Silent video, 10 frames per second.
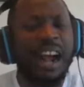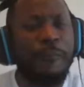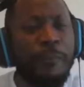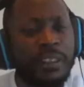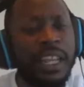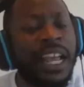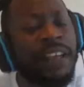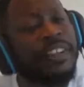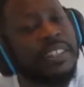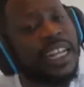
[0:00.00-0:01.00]

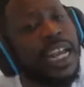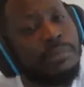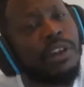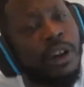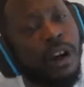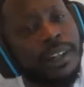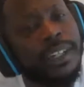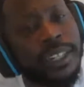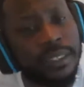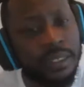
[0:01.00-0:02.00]
everything for James
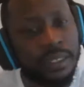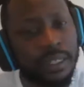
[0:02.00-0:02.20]
Harden.